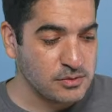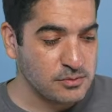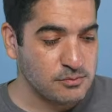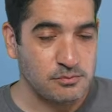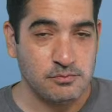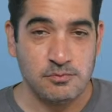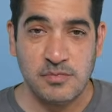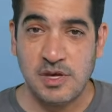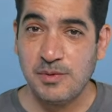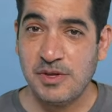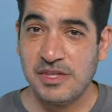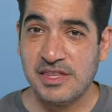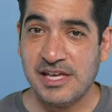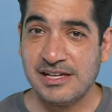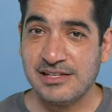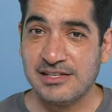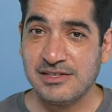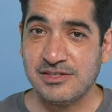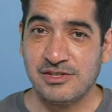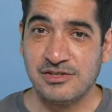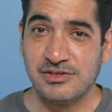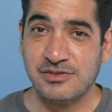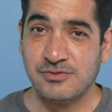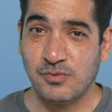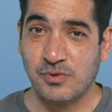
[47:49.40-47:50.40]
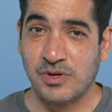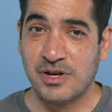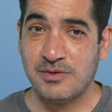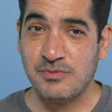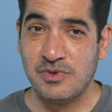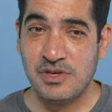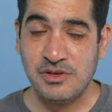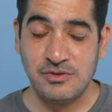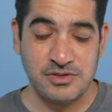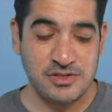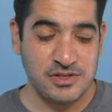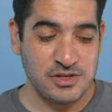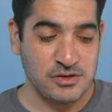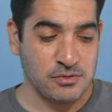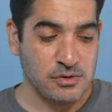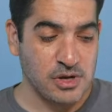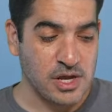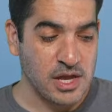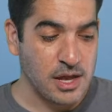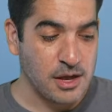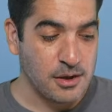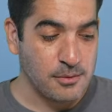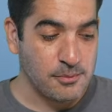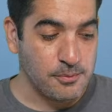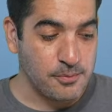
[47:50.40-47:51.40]
Maybe that's just what I'm used to.
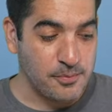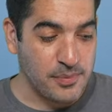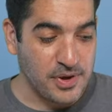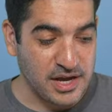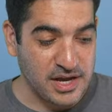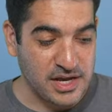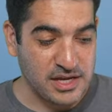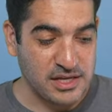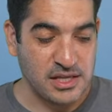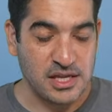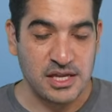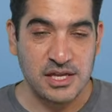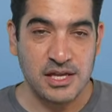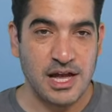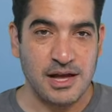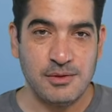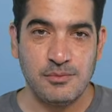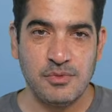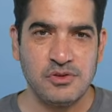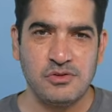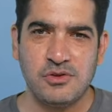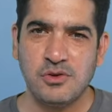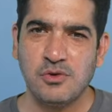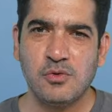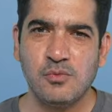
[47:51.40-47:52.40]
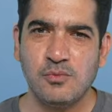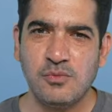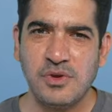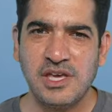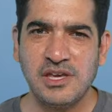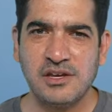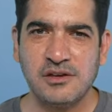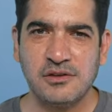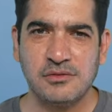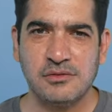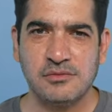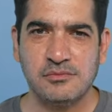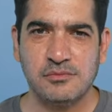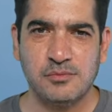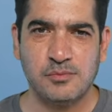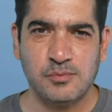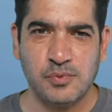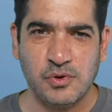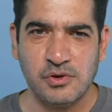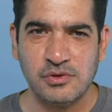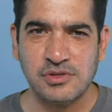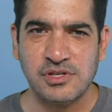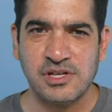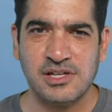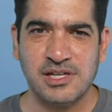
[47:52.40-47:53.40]
But don't make
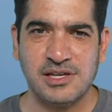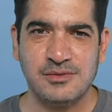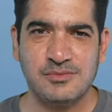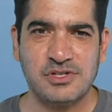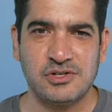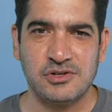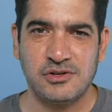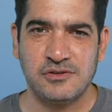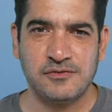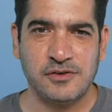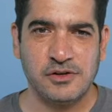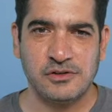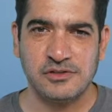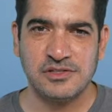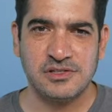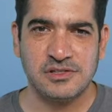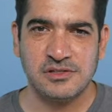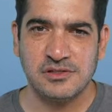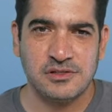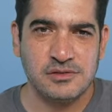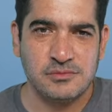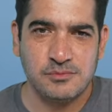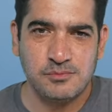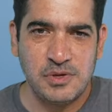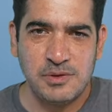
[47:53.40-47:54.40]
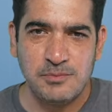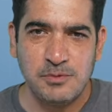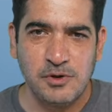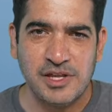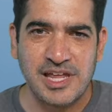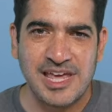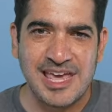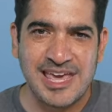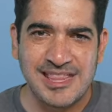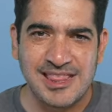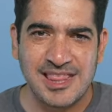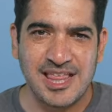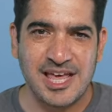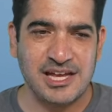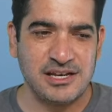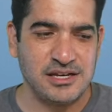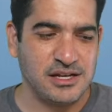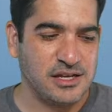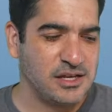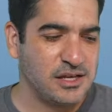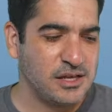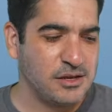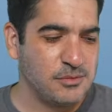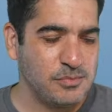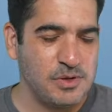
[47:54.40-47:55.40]
bold claims that are false. People hate that.
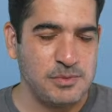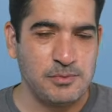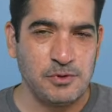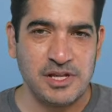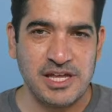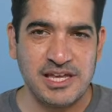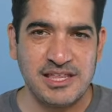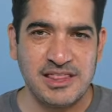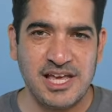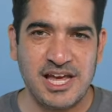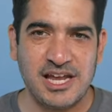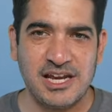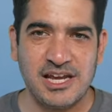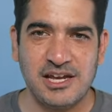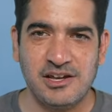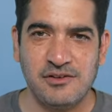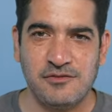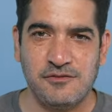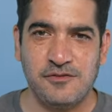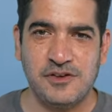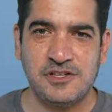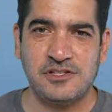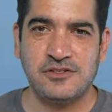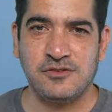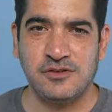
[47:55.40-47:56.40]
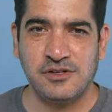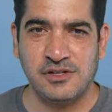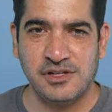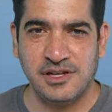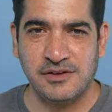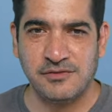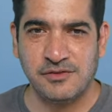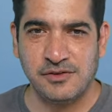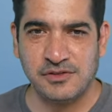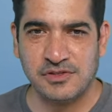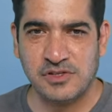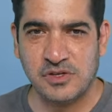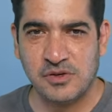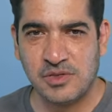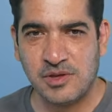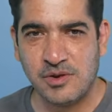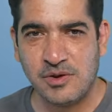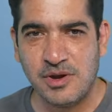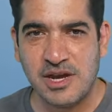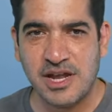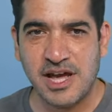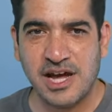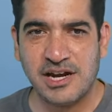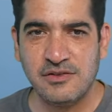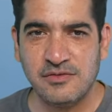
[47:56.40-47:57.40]
People hate that at a visceral level. So they're
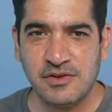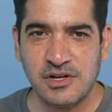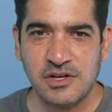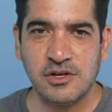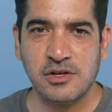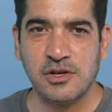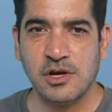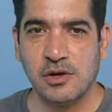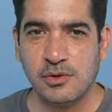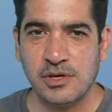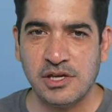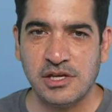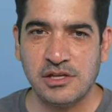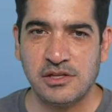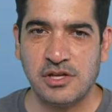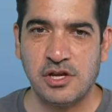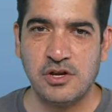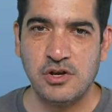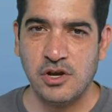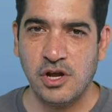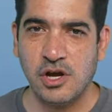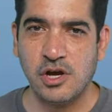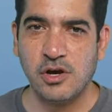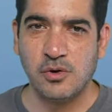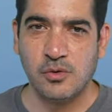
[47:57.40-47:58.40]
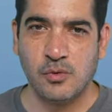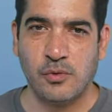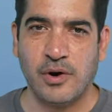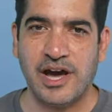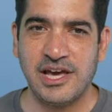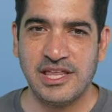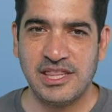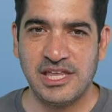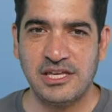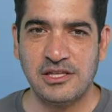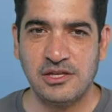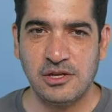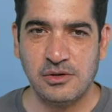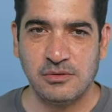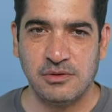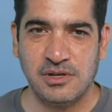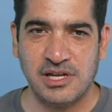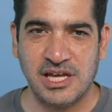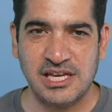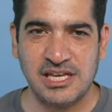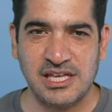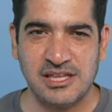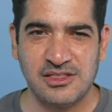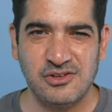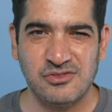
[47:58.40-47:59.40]
not even going to know why they don't
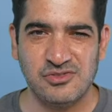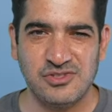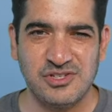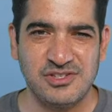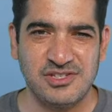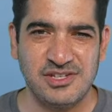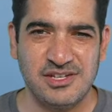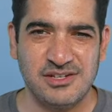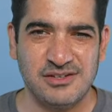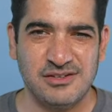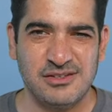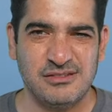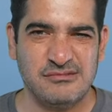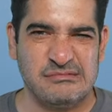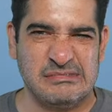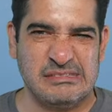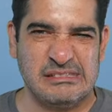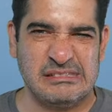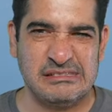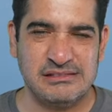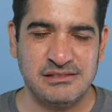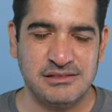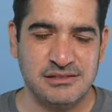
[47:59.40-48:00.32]
like it. They'll just see it and go, eh.